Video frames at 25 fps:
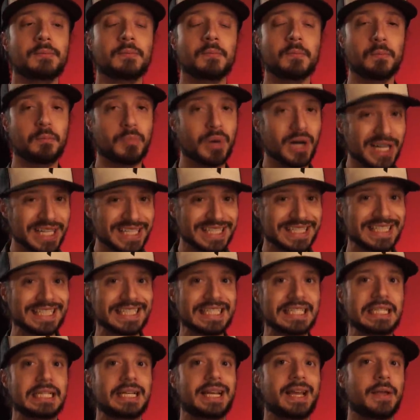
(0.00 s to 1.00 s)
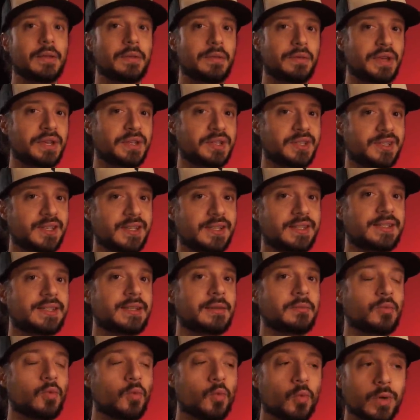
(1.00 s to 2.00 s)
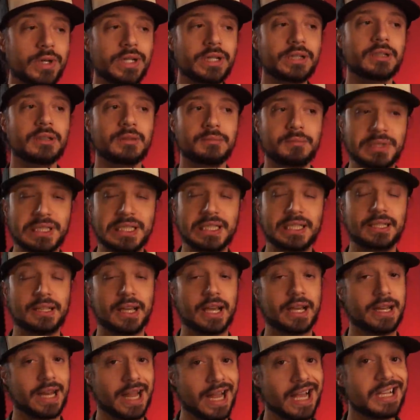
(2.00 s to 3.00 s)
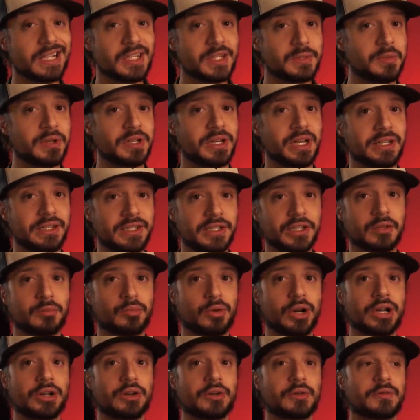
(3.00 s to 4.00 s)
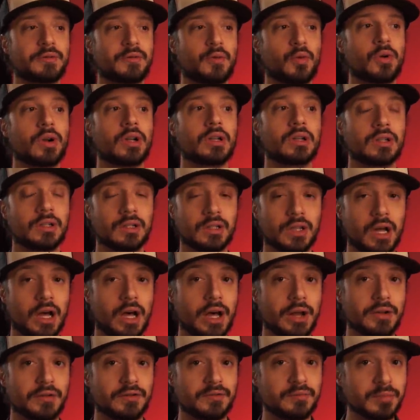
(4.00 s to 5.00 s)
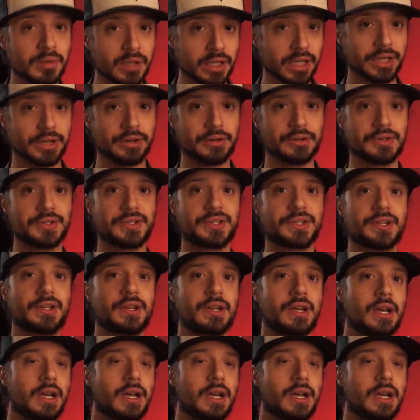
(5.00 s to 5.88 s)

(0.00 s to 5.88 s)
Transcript: But this system will be and has been a deal breaker for a lot of players.